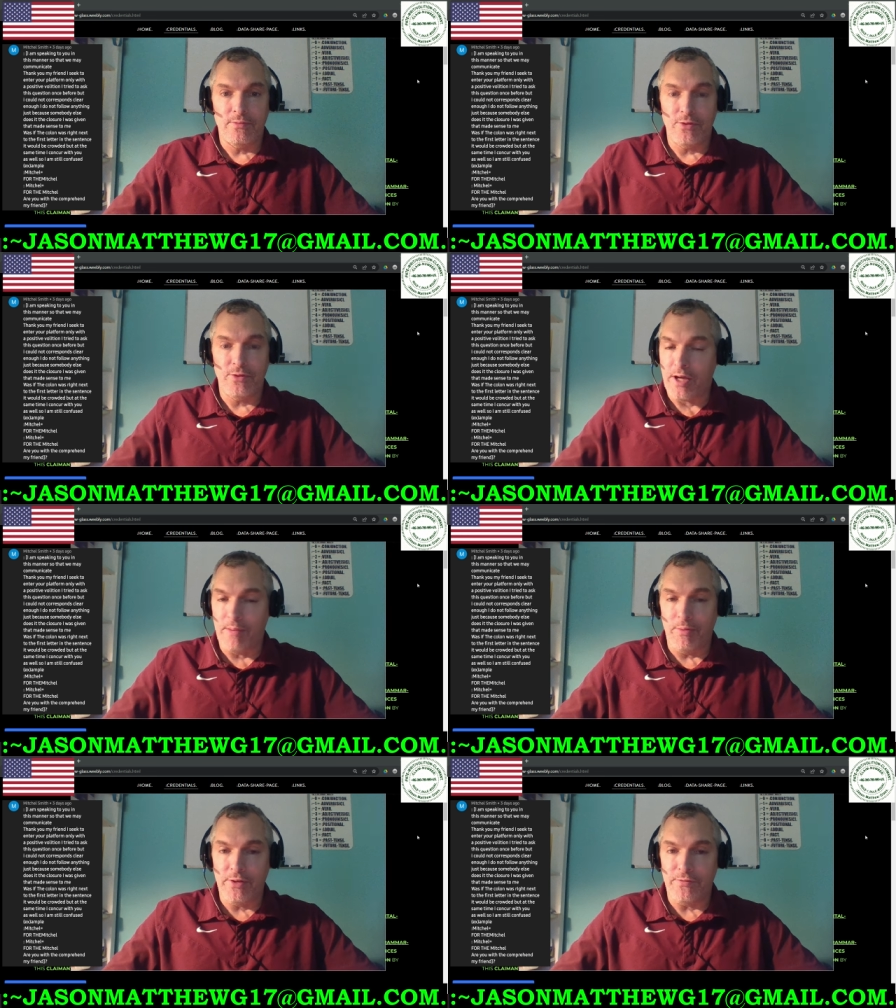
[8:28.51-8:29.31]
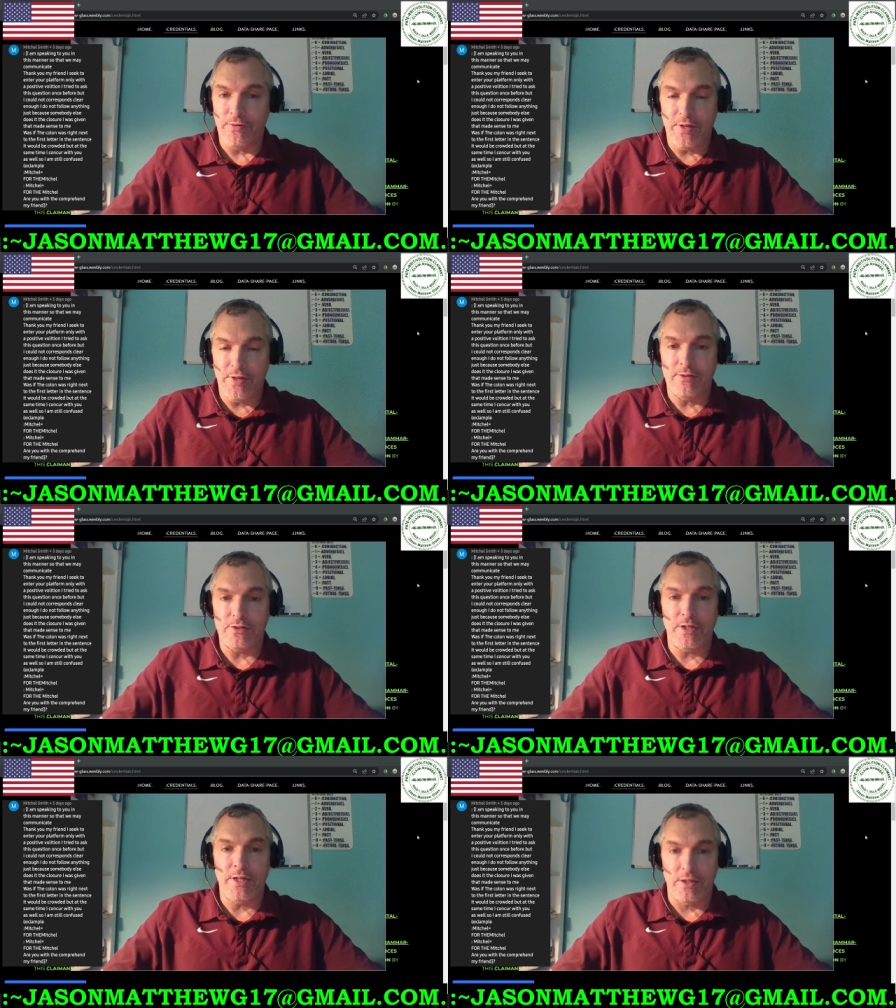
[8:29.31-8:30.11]
with a couple different videos
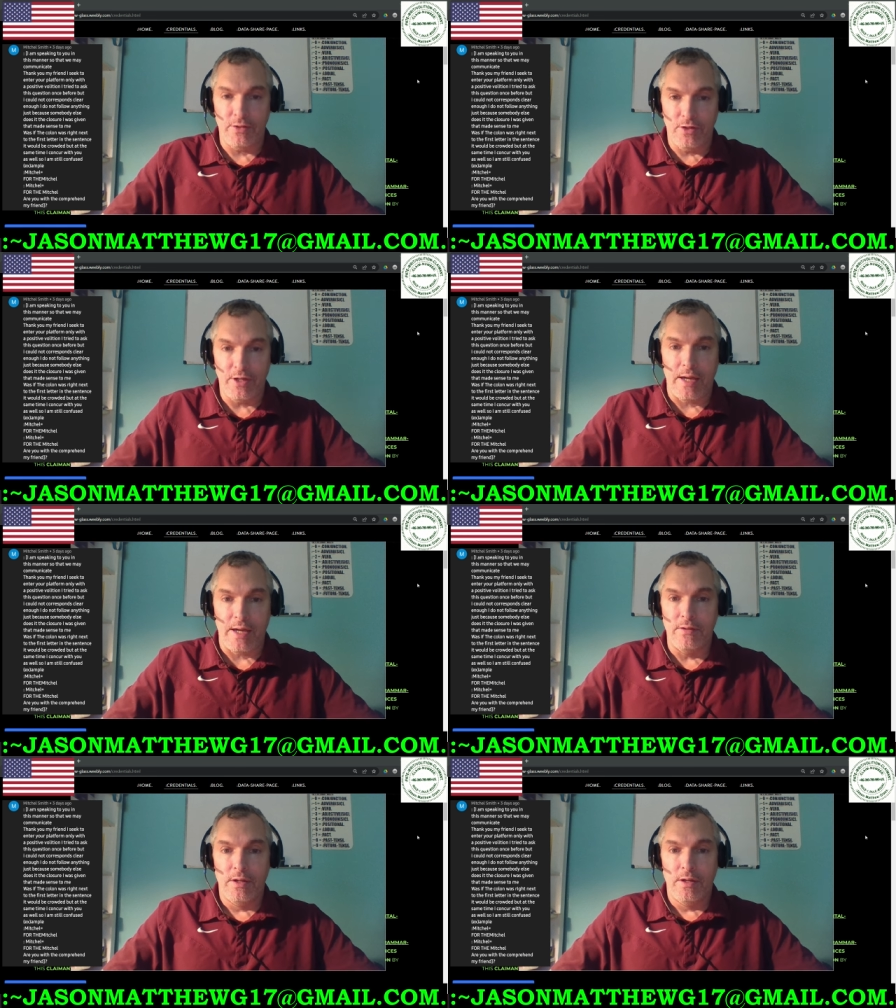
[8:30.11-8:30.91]
that he can look at